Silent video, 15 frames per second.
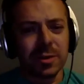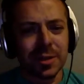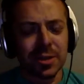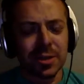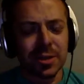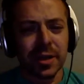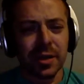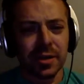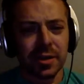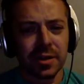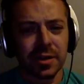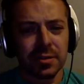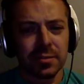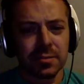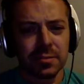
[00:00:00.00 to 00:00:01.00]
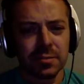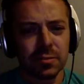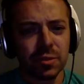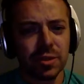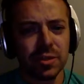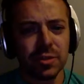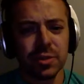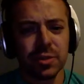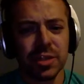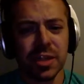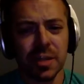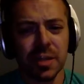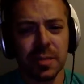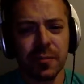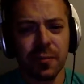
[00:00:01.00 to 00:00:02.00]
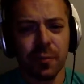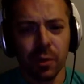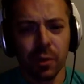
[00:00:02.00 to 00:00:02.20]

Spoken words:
Macho Man already? Was he there before